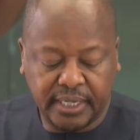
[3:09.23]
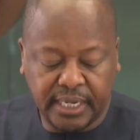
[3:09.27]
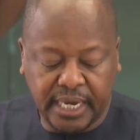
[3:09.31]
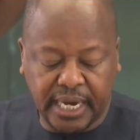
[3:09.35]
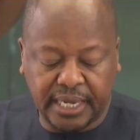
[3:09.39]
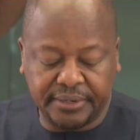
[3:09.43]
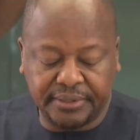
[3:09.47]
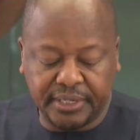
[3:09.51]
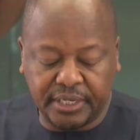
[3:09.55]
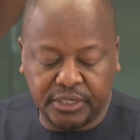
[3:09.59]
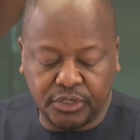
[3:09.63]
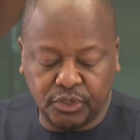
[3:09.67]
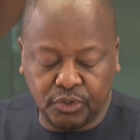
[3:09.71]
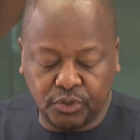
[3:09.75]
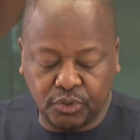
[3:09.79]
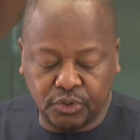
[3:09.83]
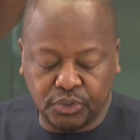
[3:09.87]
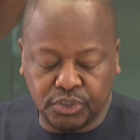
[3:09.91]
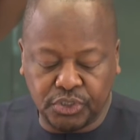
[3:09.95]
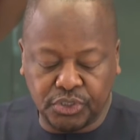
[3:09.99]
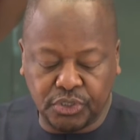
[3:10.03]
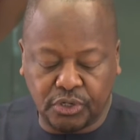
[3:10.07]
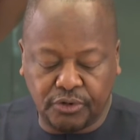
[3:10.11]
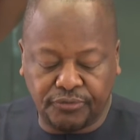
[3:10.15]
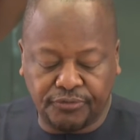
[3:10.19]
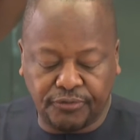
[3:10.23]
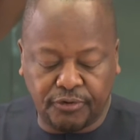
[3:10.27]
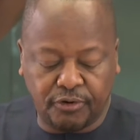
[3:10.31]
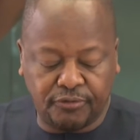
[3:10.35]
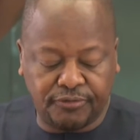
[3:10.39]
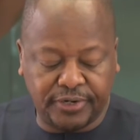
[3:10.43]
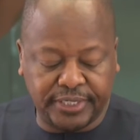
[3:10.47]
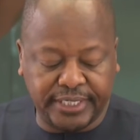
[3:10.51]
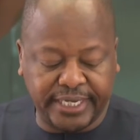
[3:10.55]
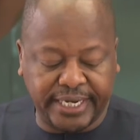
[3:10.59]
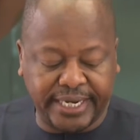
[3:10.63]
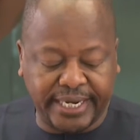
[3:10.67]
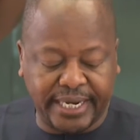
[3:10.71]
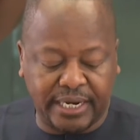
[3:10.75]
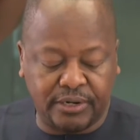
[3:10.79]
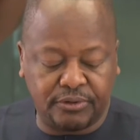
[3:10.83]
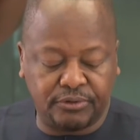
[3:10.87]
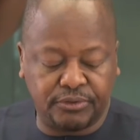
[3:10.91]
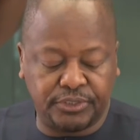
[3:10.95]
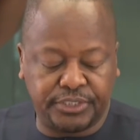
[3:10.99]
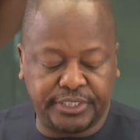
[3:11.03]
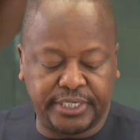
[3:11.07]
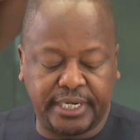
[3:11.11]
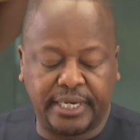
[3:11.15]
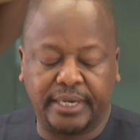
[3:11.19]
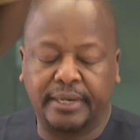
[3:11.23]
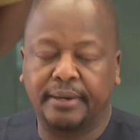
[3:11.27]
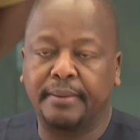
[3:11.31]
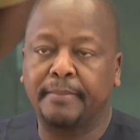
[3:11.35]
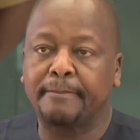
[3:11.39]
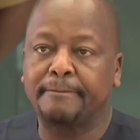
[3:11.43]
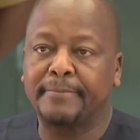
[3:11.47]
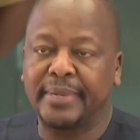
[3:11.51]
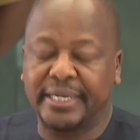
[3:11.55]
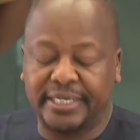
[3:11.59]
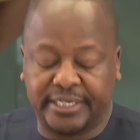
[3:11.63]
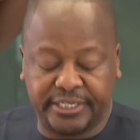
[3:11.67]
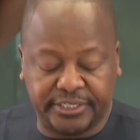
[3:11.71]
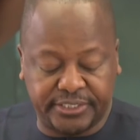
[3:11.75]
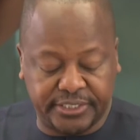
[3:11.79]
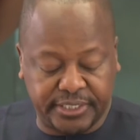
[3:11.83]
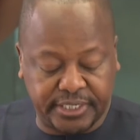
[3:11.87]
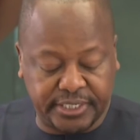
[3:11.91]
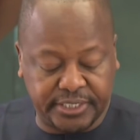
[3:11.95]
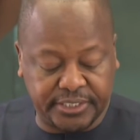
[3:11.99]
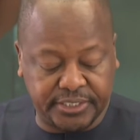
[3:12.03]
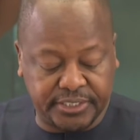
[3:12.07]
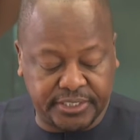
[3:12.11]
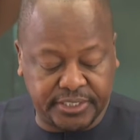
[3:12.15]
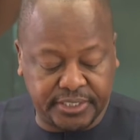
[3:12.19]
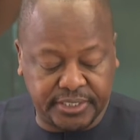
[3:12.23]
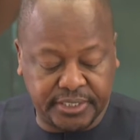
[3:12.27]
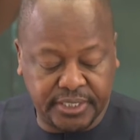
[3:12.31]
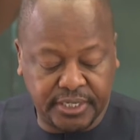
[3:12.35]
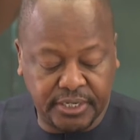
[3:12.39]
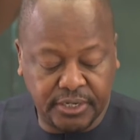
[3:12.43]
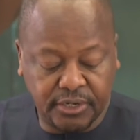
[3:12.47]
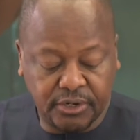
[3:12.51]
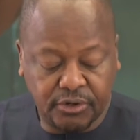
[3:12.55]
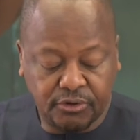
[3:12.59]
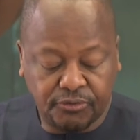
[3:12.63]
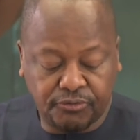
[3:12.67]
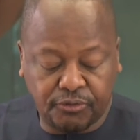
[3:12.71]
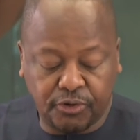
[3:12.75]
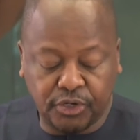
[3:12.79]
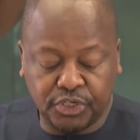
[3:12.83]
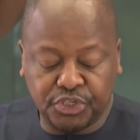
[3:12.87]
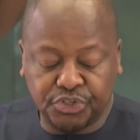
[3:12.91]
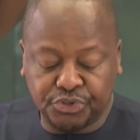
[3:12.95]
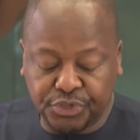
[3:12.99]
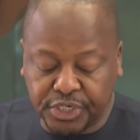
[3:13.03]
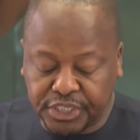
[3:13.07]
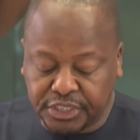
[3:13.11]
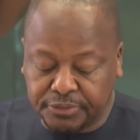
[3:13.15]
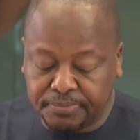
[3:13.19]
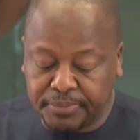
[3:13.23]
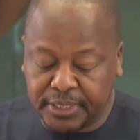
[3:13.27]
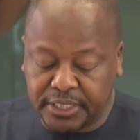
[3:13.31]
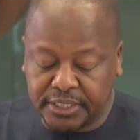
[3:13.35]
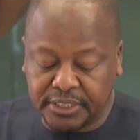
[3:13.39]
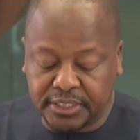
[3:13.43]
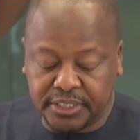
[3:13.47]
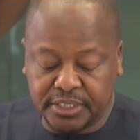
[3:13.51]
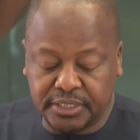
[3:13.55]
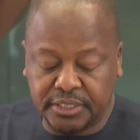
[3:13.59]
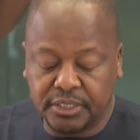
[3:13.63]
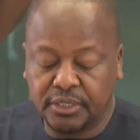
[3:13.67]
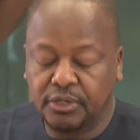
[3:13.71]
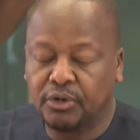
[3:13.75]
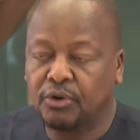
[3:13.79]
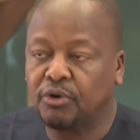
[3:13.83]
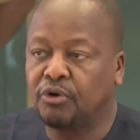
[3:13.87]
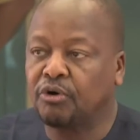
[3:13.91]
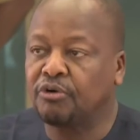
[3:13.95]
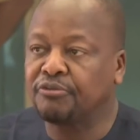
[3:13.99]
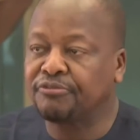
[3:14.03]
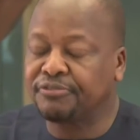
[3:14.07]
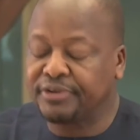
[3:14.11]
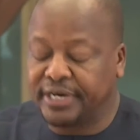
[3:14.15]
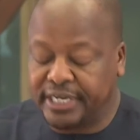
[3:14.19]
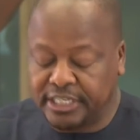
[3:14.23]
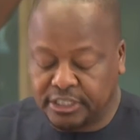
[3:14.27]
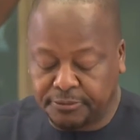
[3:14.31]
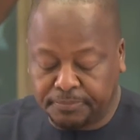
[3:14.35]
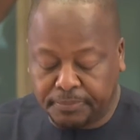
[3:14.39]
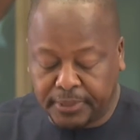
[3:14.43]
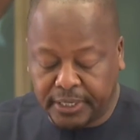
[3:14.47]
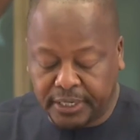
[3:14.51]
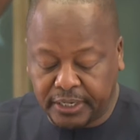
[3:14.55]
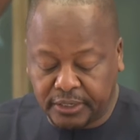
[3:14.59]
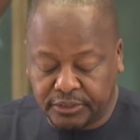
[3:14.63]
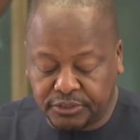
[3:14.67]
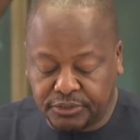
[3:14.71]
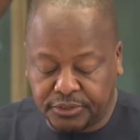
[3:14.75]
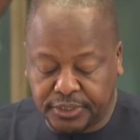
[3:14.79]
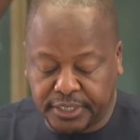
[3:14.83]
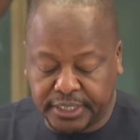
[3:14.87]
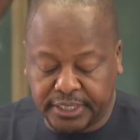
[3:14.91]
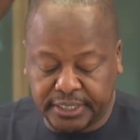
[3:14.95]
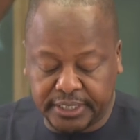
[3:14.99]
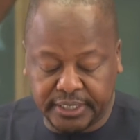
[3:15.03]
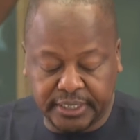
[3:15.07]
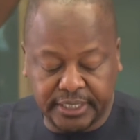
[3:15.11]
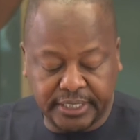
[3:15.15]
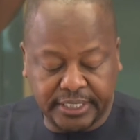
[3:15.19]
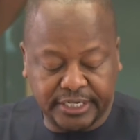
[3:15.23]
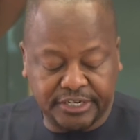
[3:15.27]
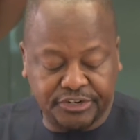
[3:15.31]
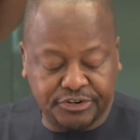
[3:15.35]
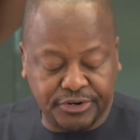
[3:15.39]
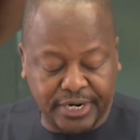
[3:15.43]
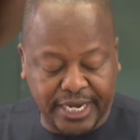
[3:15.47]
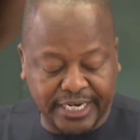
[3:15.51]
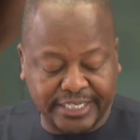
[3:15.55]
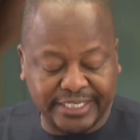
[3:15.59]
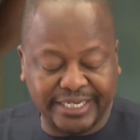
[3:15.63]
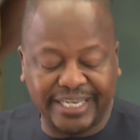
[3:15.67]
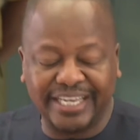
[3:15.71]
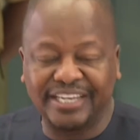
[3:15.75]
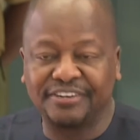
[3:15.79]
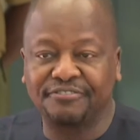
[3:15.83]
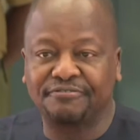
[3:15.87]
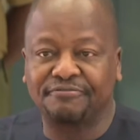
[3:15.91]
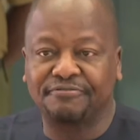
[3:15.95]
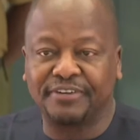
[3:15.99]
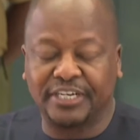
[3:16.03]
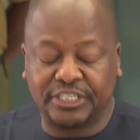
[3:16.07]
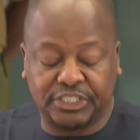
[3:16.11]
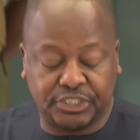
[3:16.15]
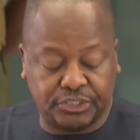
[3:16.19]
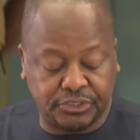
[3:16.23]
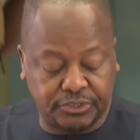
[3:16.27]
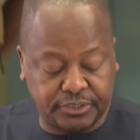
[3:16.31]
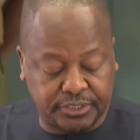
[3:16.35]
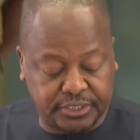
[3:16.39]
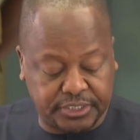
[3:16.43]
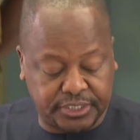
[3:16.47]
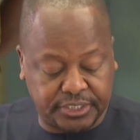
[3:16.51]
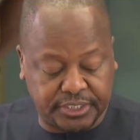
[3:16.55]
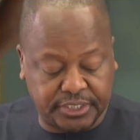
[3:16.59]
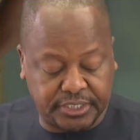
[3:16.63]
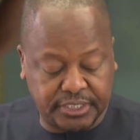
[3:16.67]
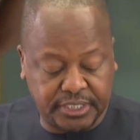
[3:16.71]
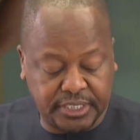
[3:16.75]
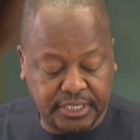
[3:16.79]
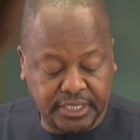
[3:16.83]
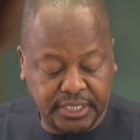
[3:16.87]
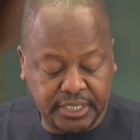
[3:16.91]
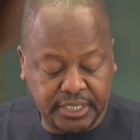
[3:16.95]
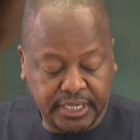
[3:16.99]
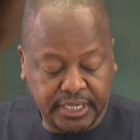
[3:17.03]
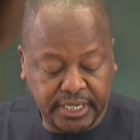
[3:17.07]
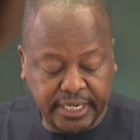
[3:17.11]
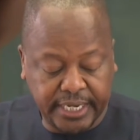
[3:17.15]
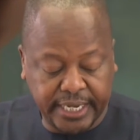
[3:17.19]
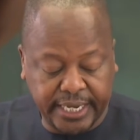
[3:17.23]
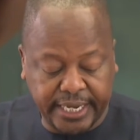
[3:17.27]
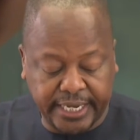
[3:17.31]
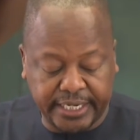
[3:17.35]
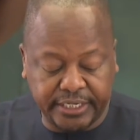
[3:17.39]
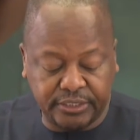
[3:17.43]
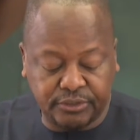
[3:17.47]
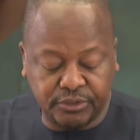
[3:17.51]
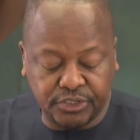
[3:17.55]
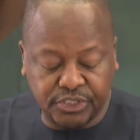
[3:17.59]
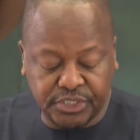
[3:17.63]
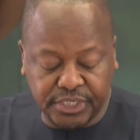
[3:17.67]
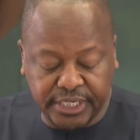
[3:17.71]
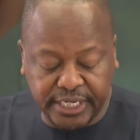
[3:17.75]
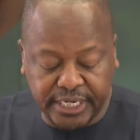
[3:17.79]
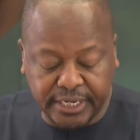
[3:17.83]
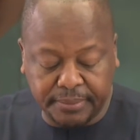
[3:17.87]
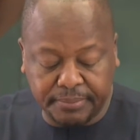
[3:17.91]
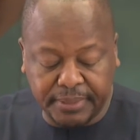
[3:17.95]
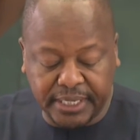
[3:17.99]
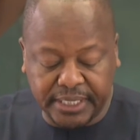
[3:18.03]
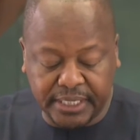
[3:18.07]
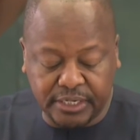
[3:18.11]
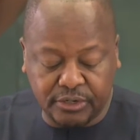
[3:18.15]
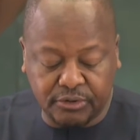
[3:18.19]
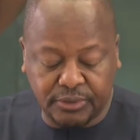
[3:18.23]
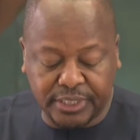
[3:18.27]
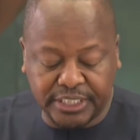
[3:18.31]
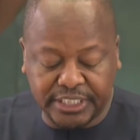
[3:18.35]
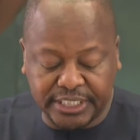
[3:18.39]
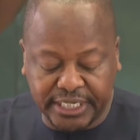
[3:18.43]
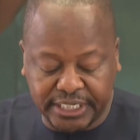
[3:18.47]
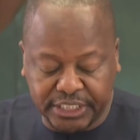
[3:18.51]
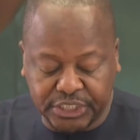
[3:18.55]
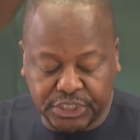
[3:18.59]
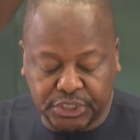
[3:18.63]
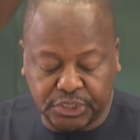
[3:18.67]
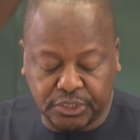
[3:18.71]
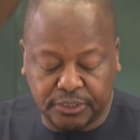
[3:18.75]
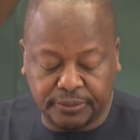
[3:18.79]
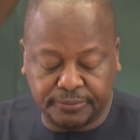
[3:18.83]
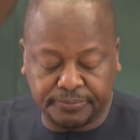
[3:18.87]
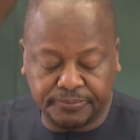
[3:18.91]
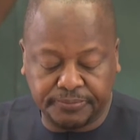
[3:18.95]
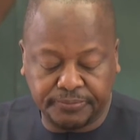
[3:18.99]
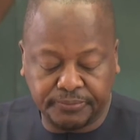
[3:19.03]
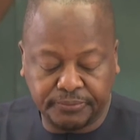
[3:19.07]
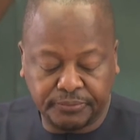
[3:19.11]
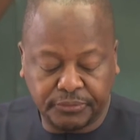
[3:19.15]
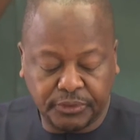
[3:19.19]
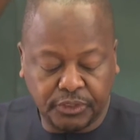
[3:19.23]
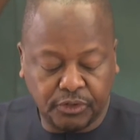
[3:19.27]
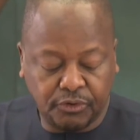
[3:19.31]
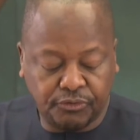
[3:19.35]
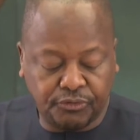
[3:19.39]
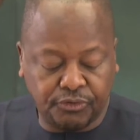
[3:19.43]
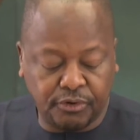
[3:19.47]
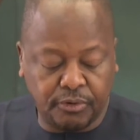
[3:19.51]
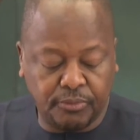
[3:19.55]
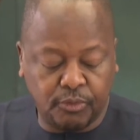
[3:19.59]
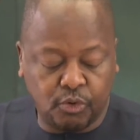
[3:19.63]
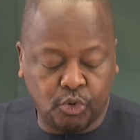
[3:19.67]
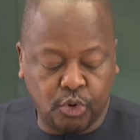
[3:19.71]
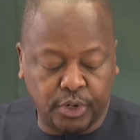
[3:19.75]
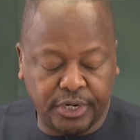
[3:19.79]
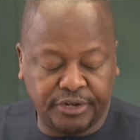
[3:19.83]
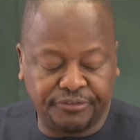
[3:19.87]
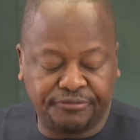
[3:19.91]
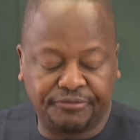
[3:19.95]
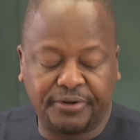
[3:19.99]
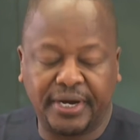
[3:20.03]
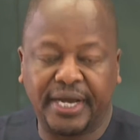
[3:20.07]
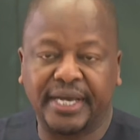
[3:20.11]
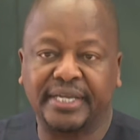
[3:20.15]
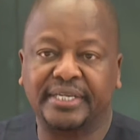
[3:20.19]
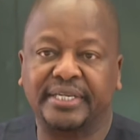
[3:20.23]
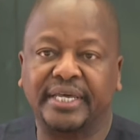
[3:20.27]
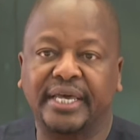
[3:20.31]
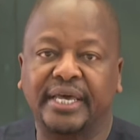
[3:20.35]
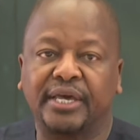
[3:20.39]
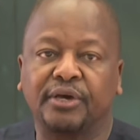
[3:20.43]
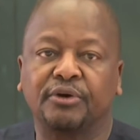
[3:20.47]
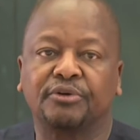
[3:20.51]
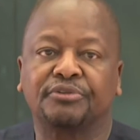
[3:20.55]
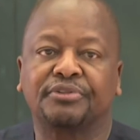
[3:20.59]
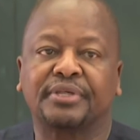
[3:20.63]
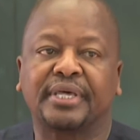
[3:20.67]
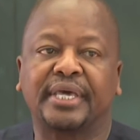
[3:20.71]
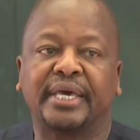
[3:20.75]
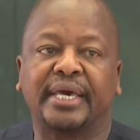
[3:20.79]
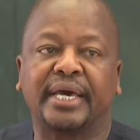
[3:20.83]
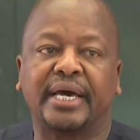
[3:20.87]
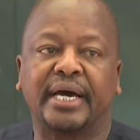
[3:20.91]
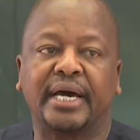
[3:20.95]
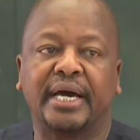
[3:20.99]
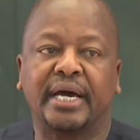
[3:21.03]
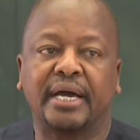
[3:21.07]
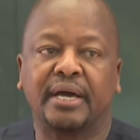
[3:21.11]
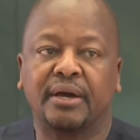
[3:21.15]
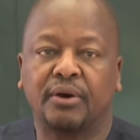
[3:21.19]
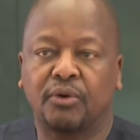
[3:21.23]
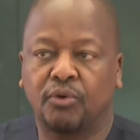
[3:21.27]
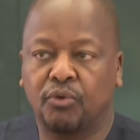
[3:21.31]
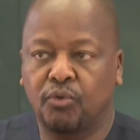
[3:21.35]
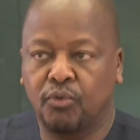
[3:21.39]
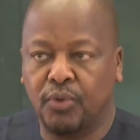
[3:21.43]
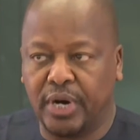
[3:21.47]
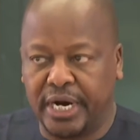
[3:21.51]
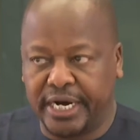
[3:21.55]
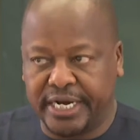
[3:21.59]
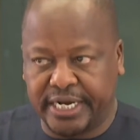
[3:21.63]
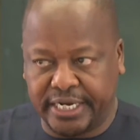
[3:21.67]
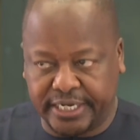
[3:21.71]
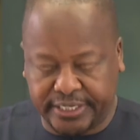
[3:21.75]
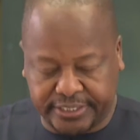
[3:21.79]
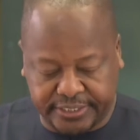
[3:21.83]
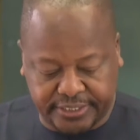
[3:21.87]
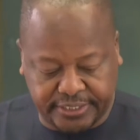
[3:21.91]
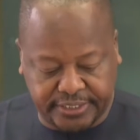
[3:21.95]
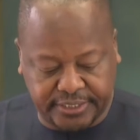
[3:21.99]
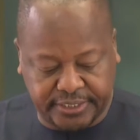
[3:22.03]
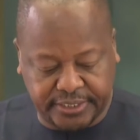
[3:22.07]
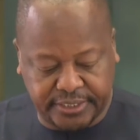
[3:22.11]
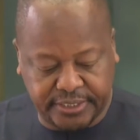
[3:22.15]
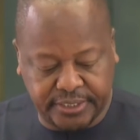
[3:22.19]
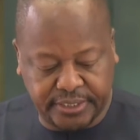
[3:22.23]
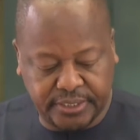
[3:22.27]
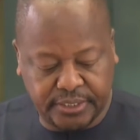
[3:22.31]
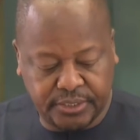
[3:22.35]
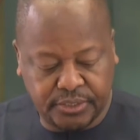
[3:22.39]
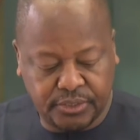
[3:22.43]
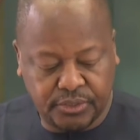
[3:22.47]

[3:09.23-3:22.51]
and the use of over-the-counter medicines for treatment of respiratory tract infections and to seek medical attention from qualified healthcare workers.